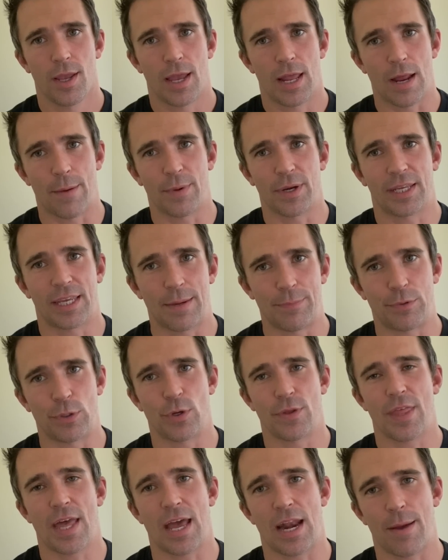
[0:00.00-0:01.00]
And I'm going to keep
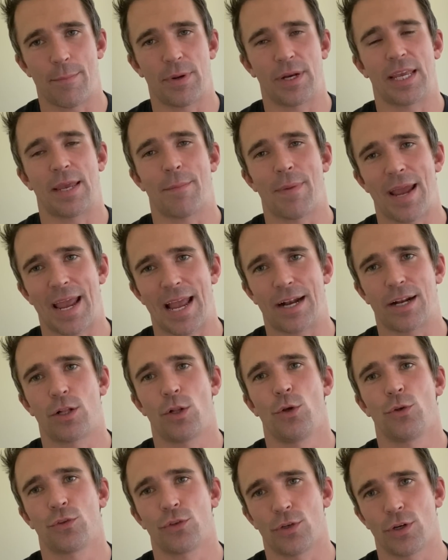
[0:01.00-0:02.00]
doing that, and I'm going to get my hand
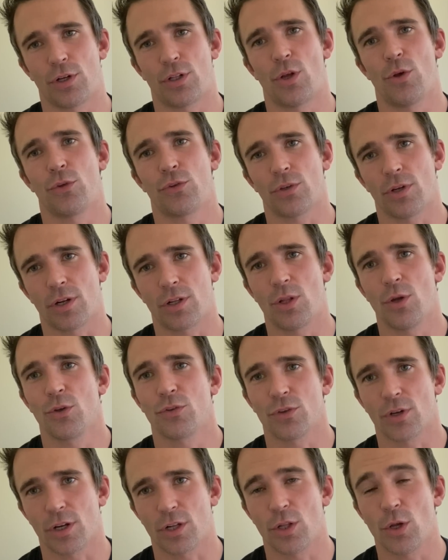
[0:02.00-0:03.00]
closer and closer and
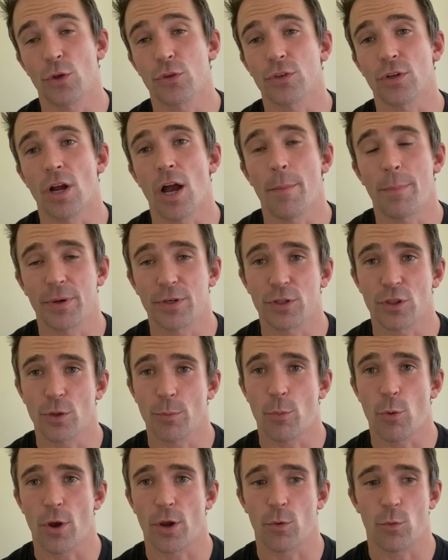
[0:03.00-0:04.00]
closer and closer up until the
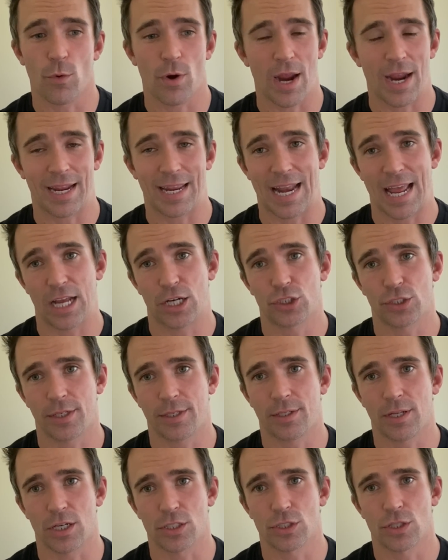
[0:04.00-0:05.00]
point where I can actually
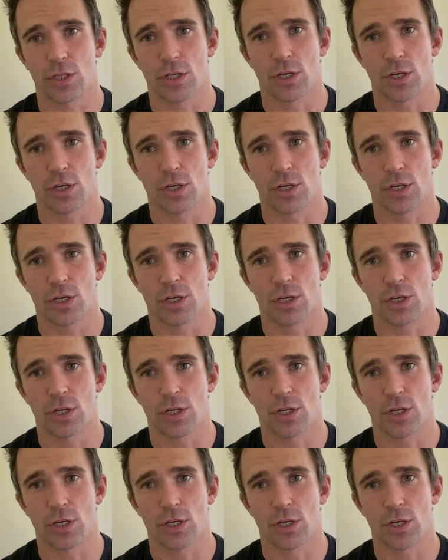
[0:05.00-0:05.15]
touch the